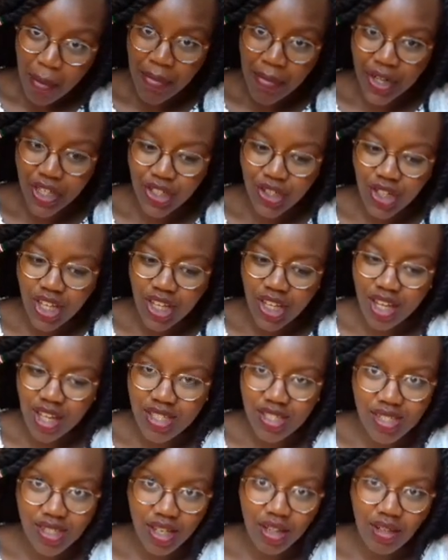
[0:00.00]
by doing a
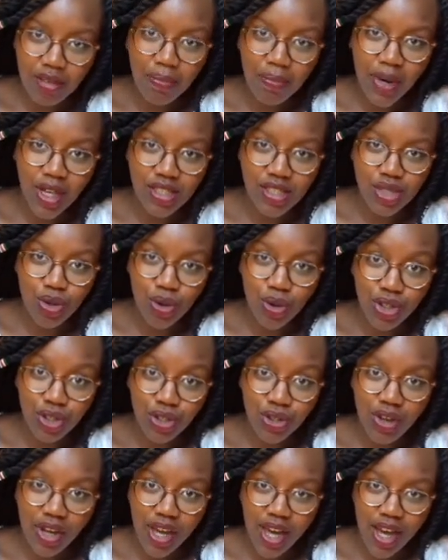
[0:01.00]
side part on
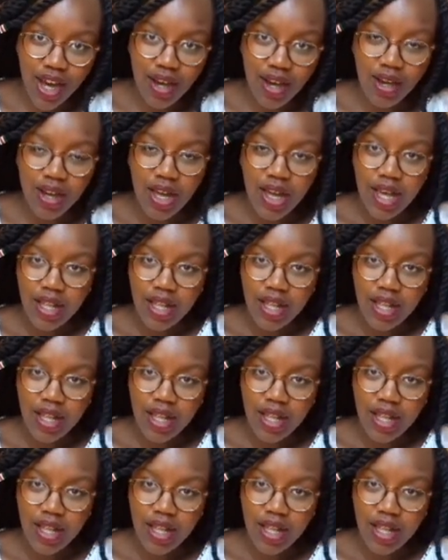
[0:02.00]
your hair.